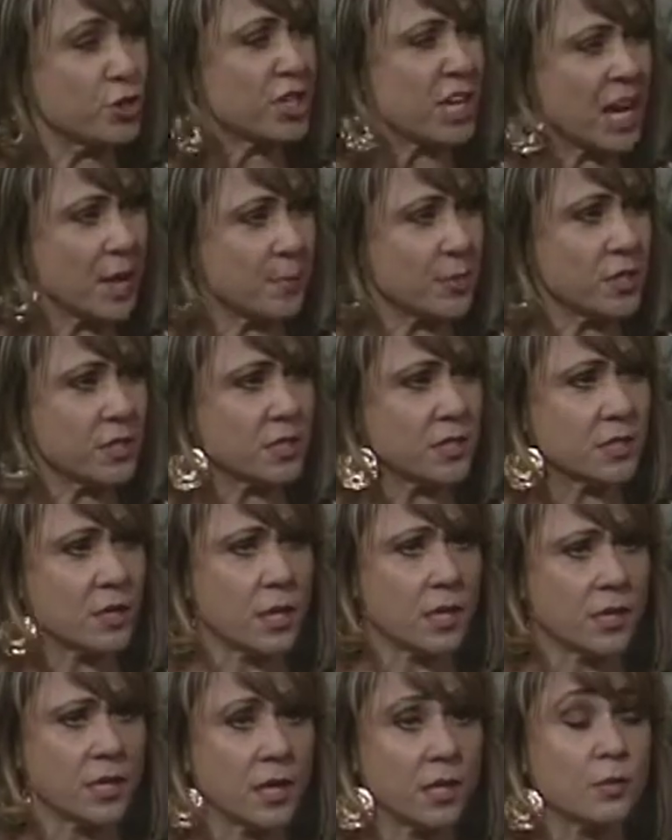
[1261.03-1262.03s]
campus. It's
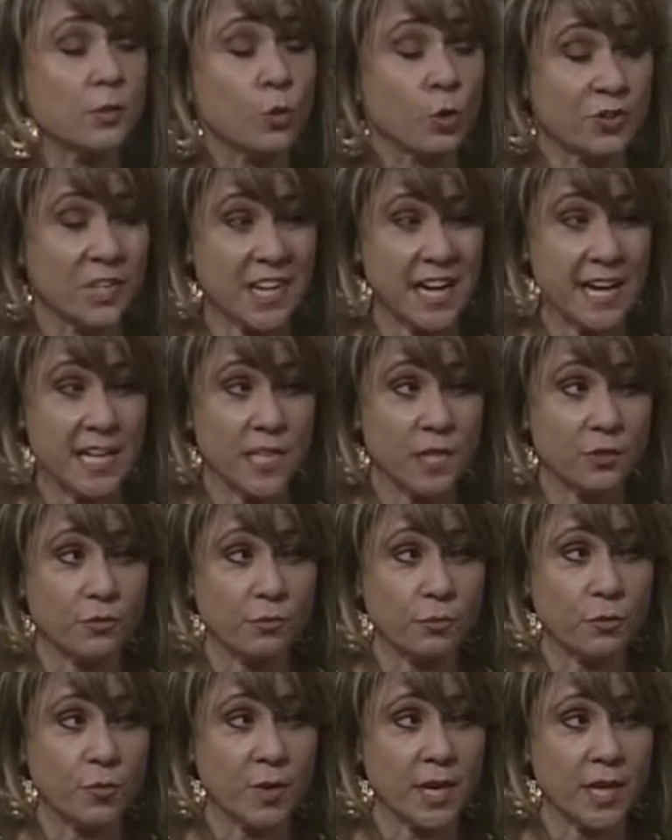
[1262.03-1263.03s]
on North Acadian
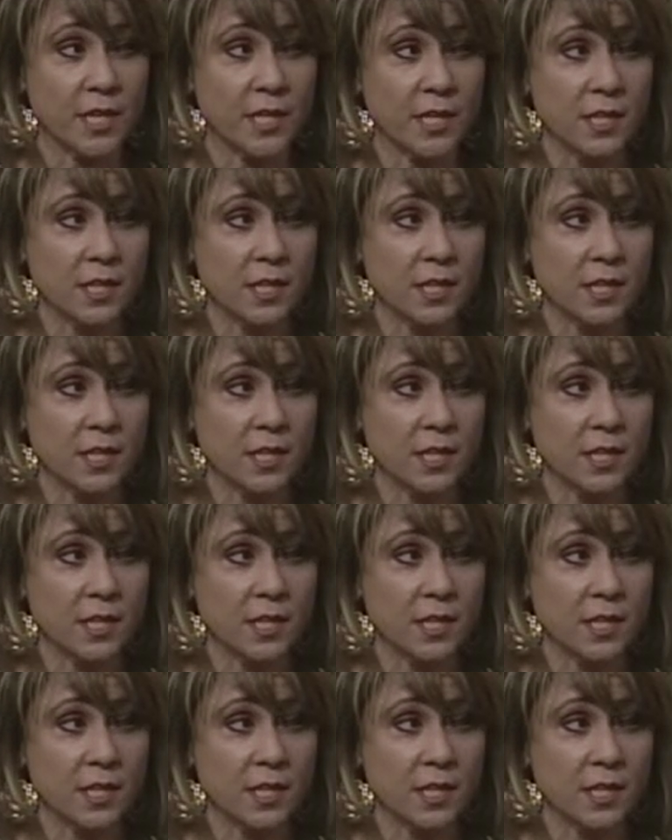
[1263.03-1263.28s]
Thruway.